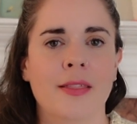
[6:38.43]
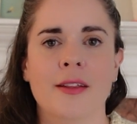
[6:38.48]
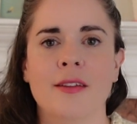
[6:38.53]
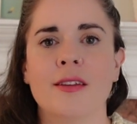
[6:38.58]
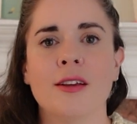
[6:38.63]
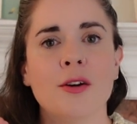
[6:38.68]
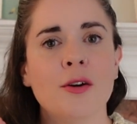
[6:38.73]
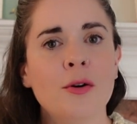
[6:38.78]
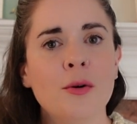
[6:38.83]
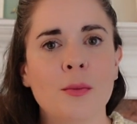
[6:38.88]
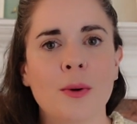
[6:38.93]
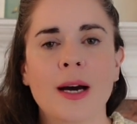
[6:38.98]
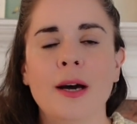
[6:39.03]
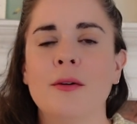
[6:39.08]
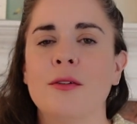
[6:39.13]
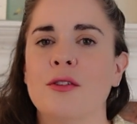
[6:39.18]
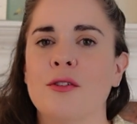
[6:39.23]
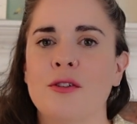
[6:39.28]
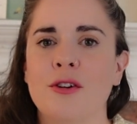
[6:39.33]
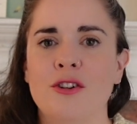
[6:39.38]
I was like, oh wow,
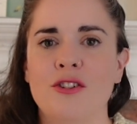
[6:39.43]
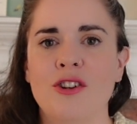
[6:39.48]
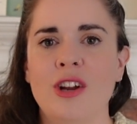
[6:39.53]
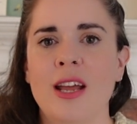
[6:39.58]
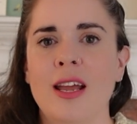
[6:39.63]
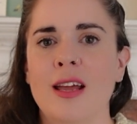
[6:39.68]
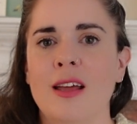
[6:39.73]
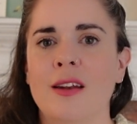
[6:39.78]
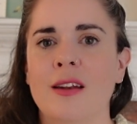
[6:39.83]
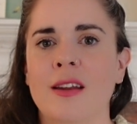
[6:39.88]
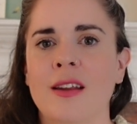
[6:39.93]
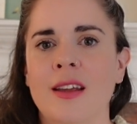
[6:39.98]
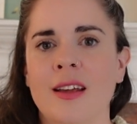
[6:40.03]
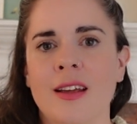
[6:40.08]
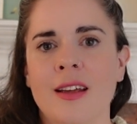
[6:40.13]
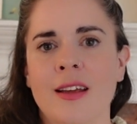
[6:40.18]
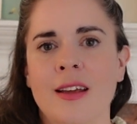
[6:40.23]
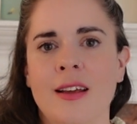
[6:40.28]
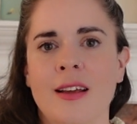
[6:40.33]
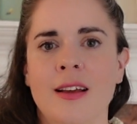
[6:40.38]
it's crochet, and
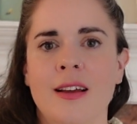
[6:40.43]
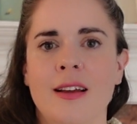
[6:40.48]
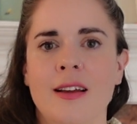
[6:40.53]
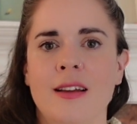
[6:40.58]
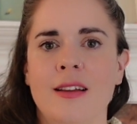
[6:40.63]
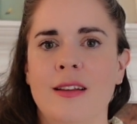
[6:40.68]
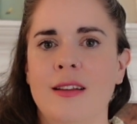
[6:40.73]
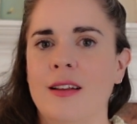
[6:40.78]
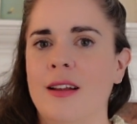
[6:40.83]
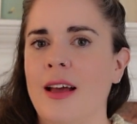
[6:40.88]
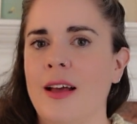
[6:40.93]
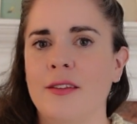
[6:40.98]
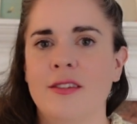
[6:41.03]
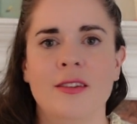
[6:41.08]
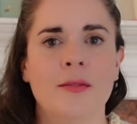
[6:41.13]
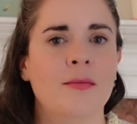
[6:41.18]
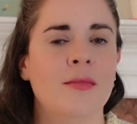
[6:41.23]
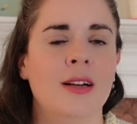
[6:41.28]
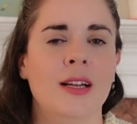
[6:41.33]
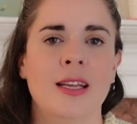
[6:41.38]
it has
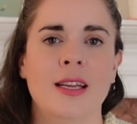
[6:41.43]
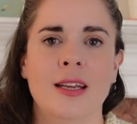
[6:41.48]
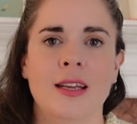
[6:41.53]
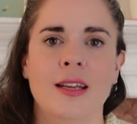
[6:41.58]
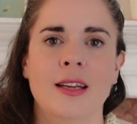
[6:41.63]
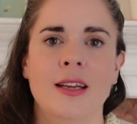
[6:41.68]
some really